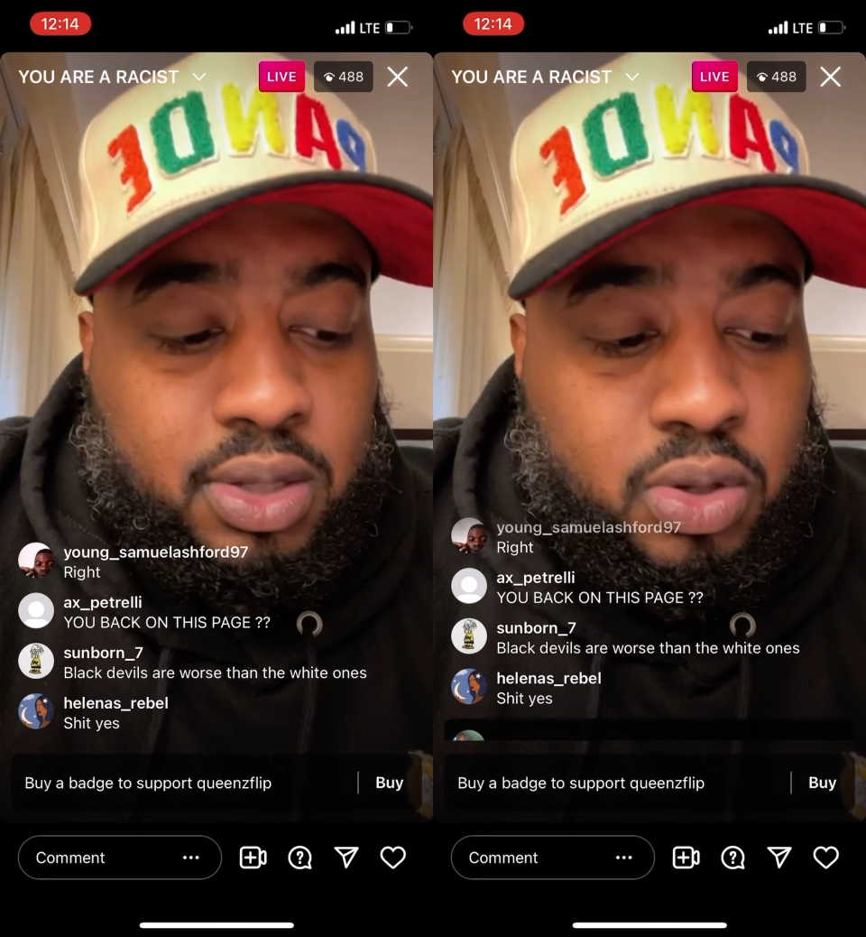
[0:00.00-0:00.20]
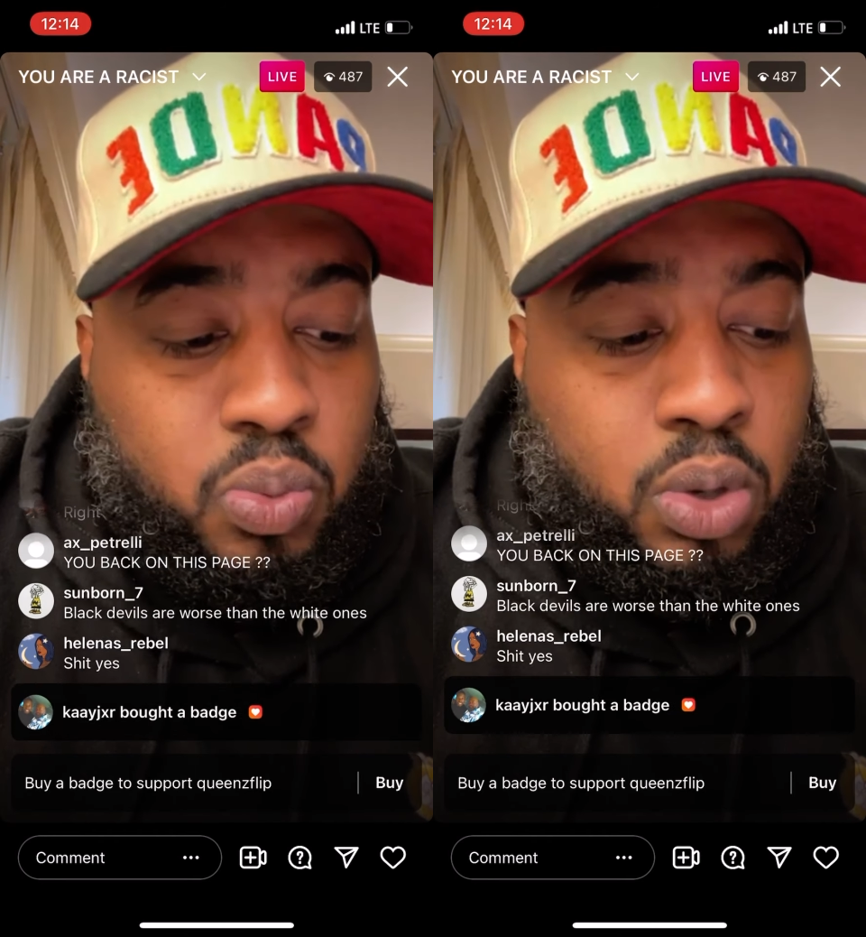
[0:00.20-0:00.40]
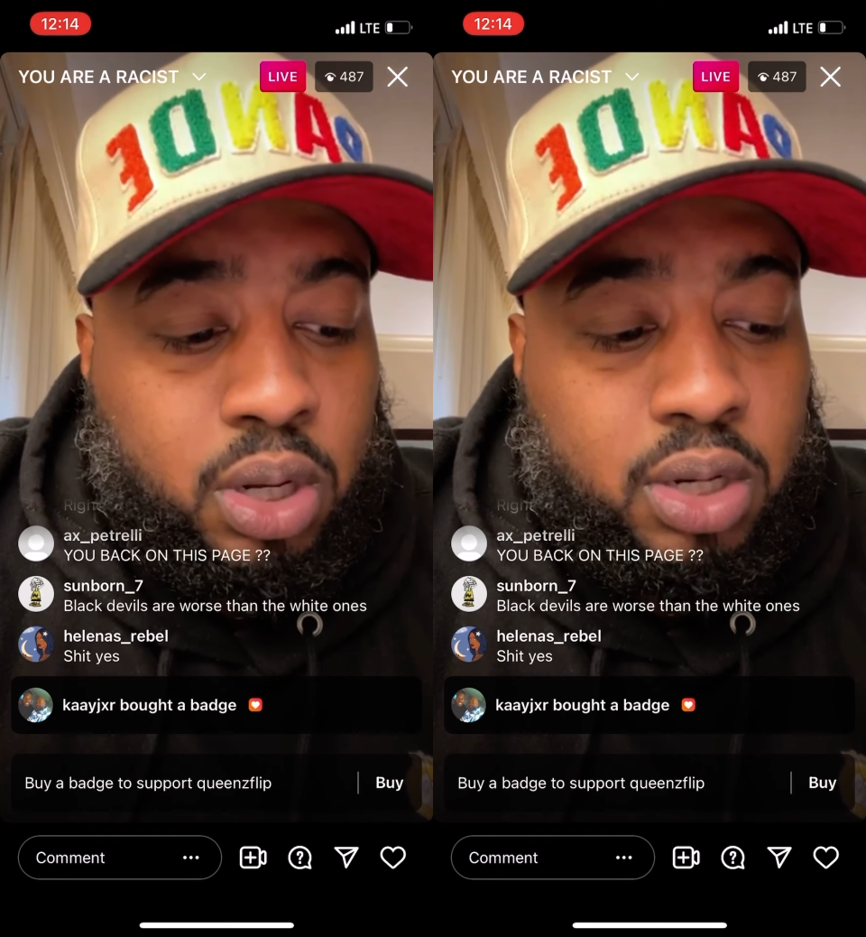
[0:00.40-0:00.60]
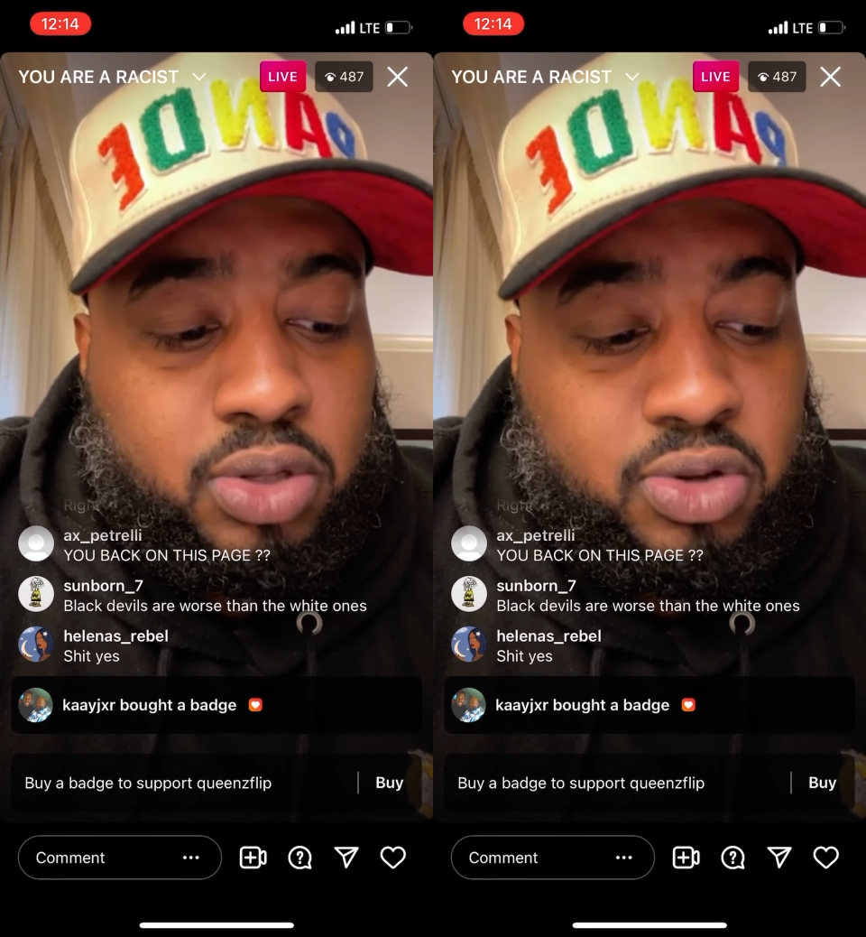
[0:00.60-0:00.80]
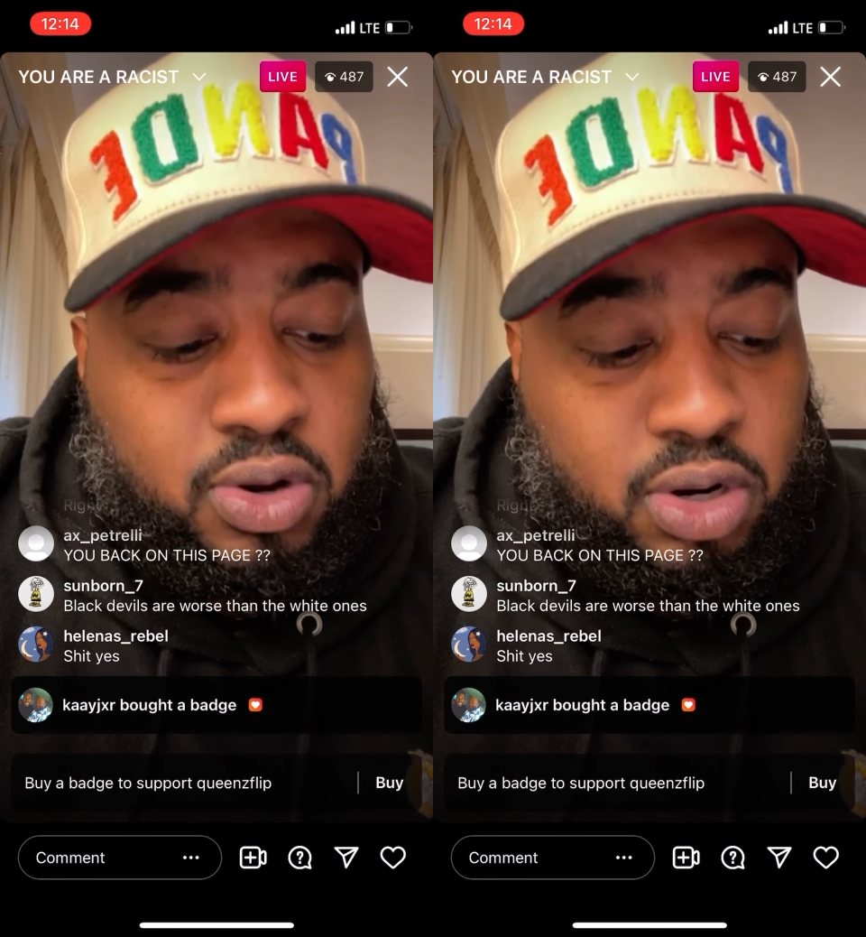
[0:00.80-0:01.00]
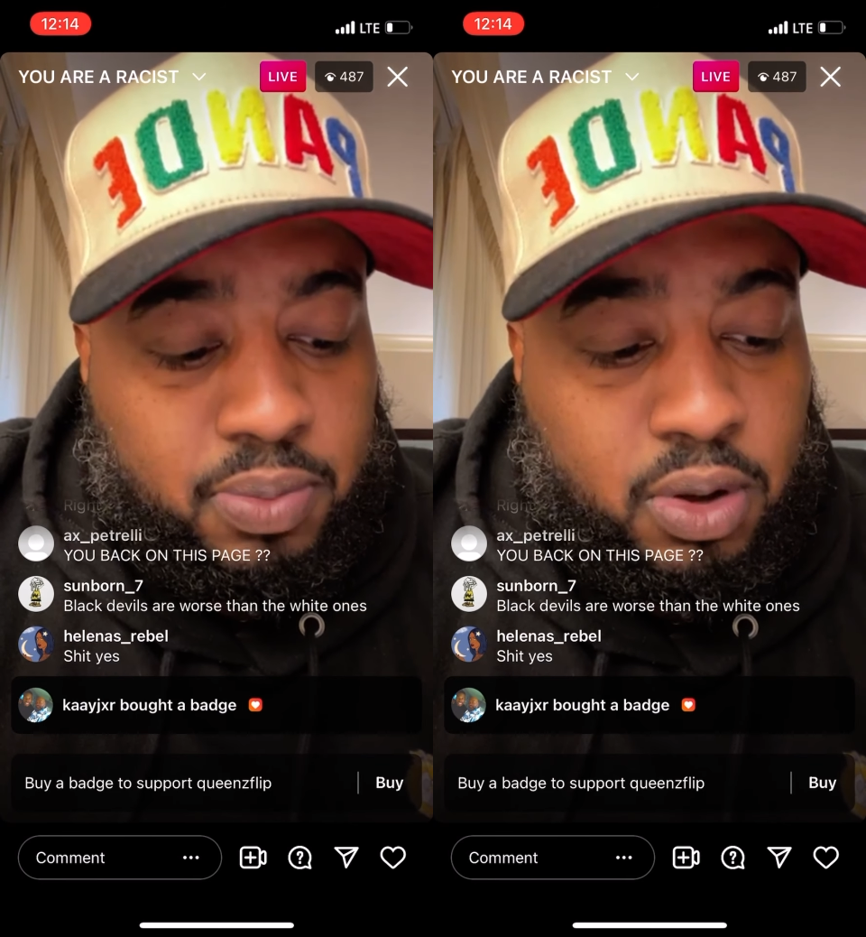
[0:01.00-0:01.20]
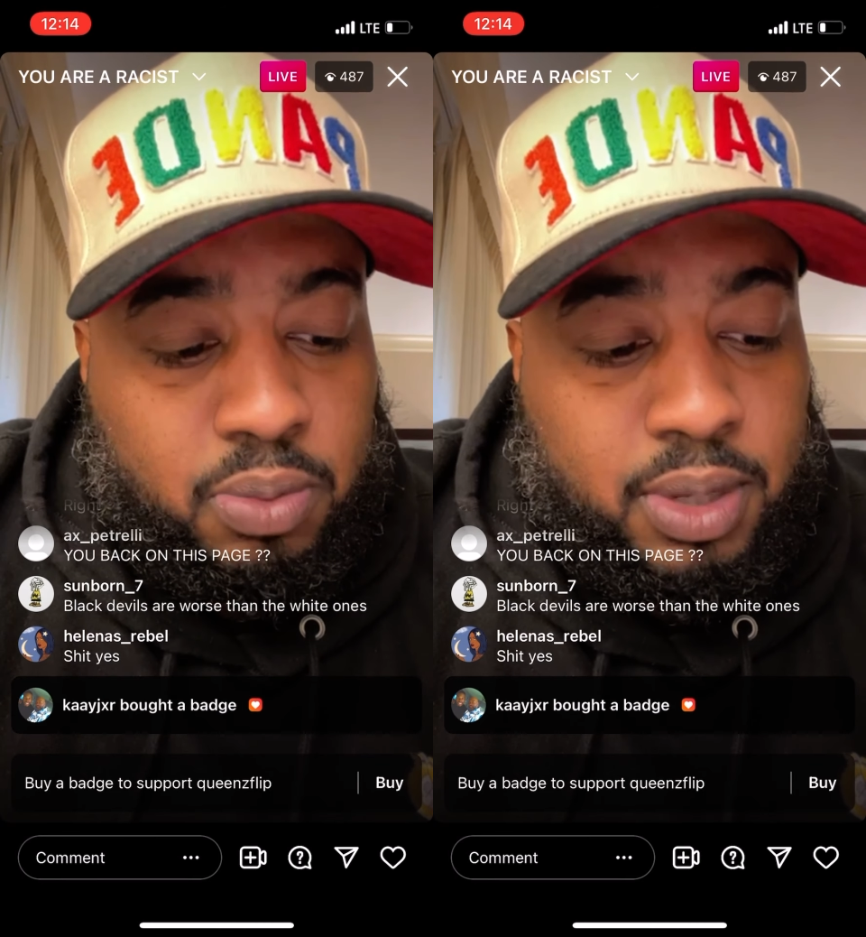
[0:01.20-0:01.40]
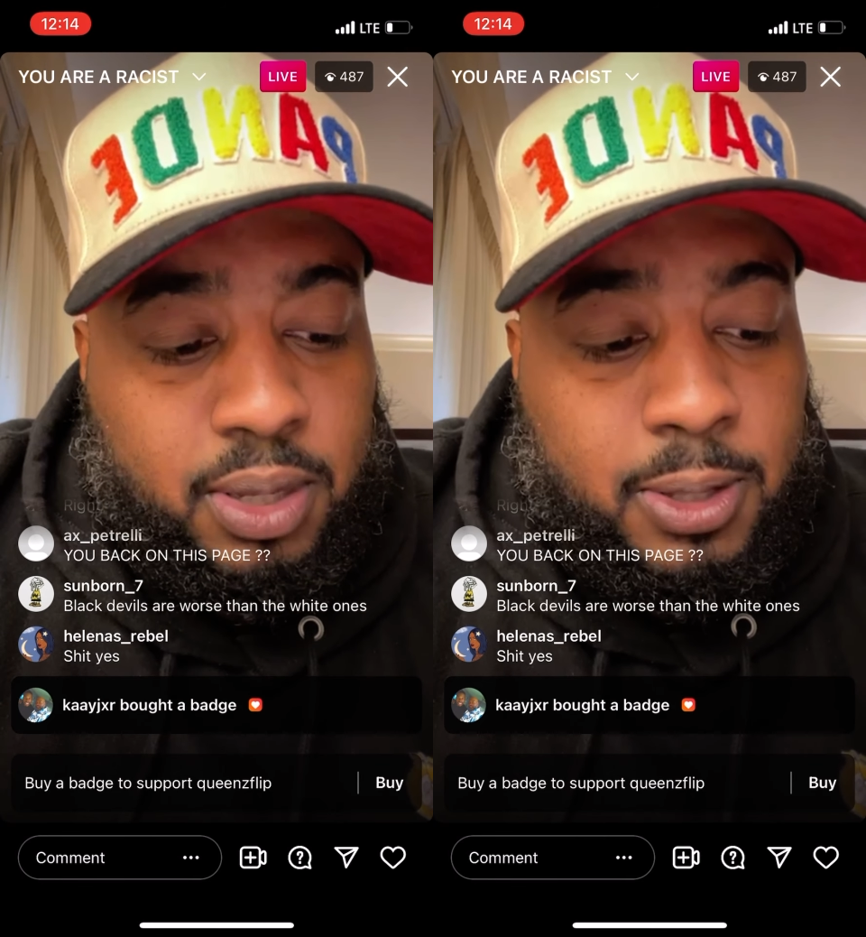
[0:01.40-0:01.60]
you want her to turn up,
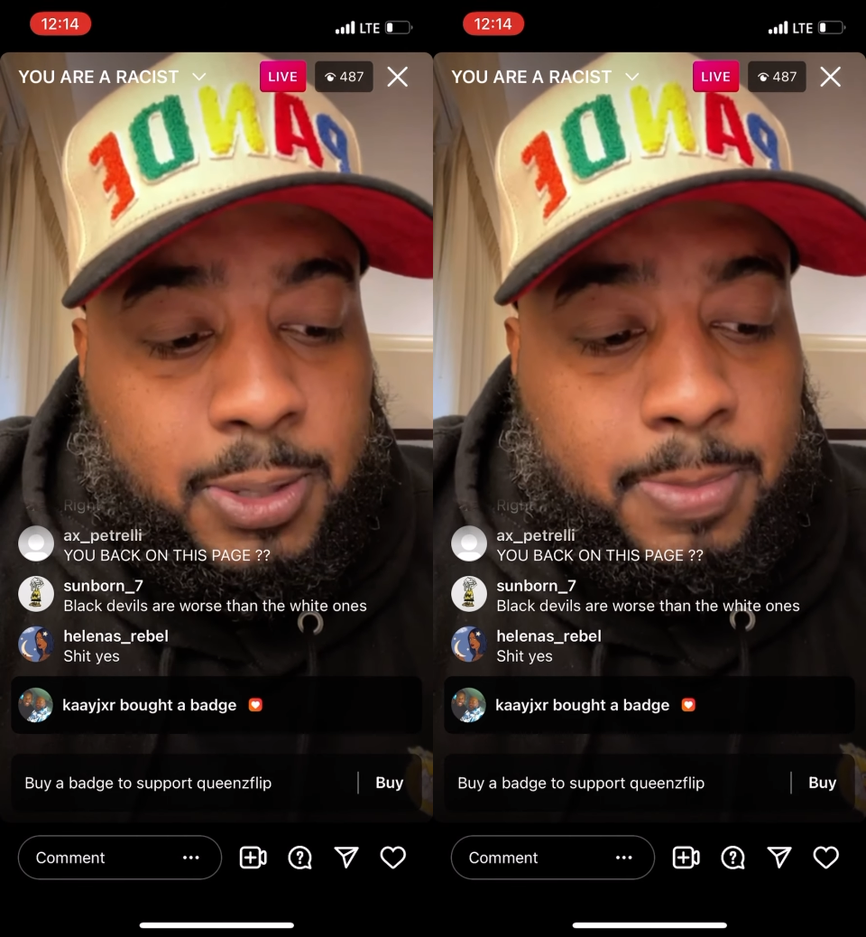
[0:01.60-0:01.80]
homie